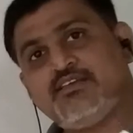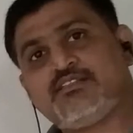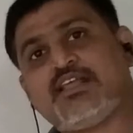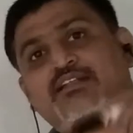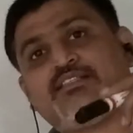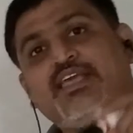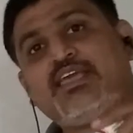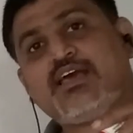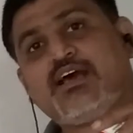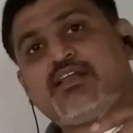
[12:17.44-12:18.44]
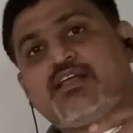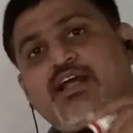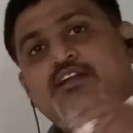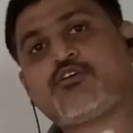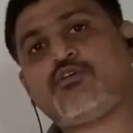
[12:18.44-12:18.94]
that they are
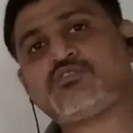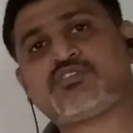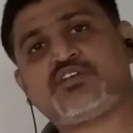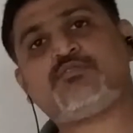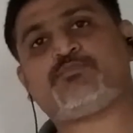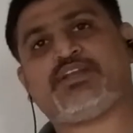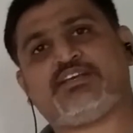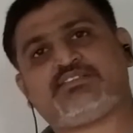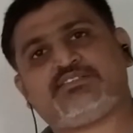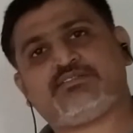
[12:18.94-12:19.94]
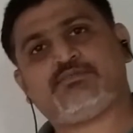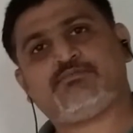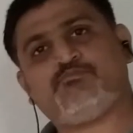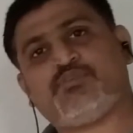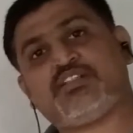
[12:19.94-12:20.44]
at a constant
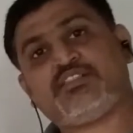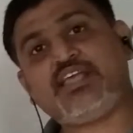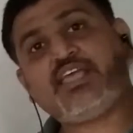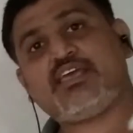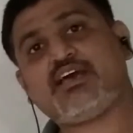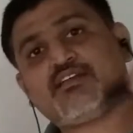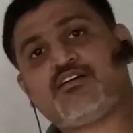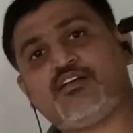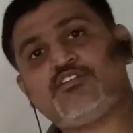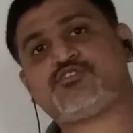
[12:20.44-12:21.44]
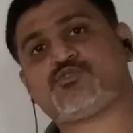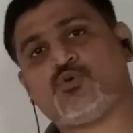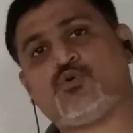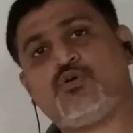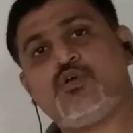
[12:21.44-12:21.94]
place, but they are
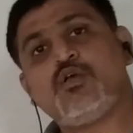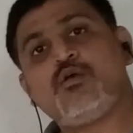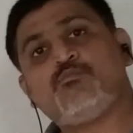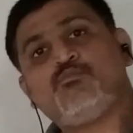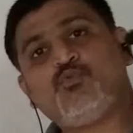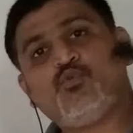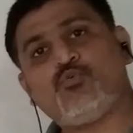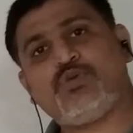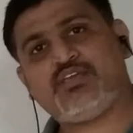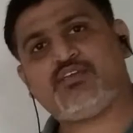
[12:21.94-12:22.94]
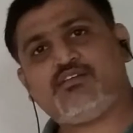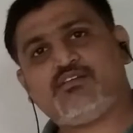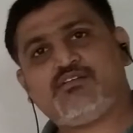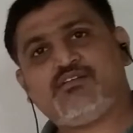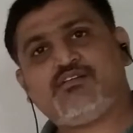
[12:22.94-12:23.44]
also
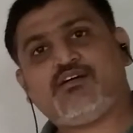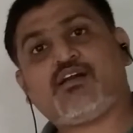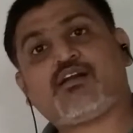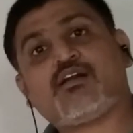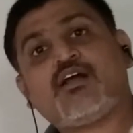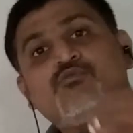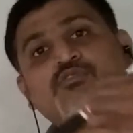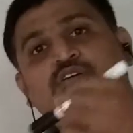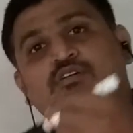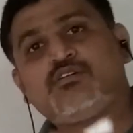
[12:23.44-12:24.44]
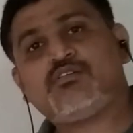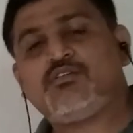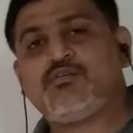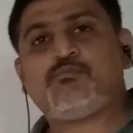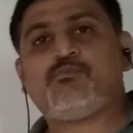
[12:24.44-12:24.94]
moving around a
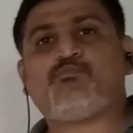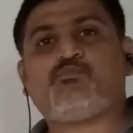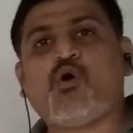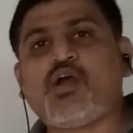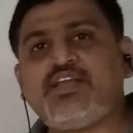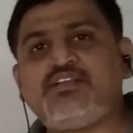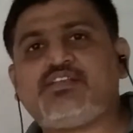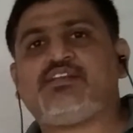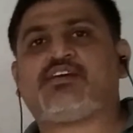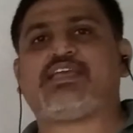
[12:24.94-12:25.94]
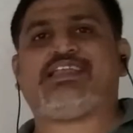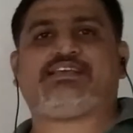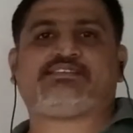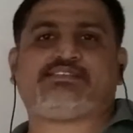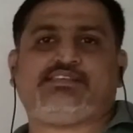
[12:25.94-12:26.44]
point in a
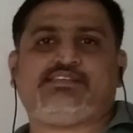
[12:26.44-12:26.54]
galaxy.